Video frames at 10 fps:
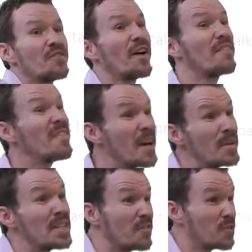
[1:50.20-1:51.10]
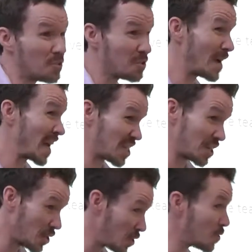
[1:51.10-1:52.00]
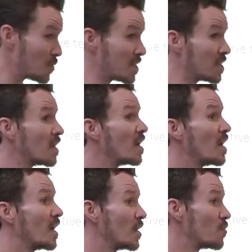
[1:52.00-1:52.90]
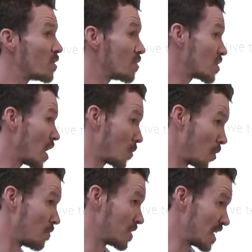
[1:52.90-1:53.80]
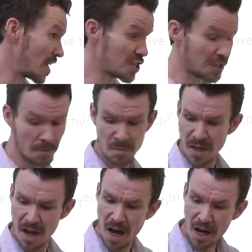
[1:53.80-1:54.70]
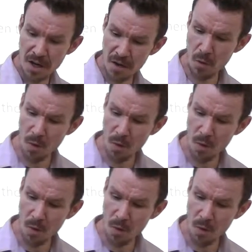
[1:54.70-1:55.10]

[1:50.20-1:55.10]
find very difficult to actually use in a real-time conversation. Another